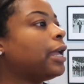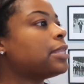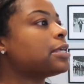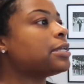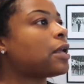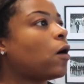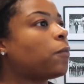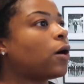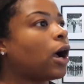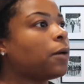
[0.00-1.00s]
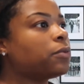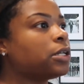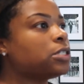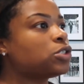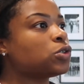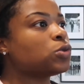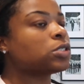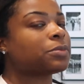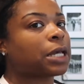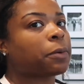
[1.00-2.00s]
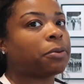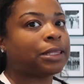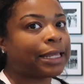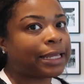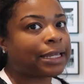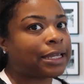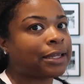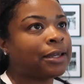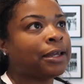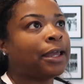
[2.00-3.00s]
And then I'll probably do some type of plant.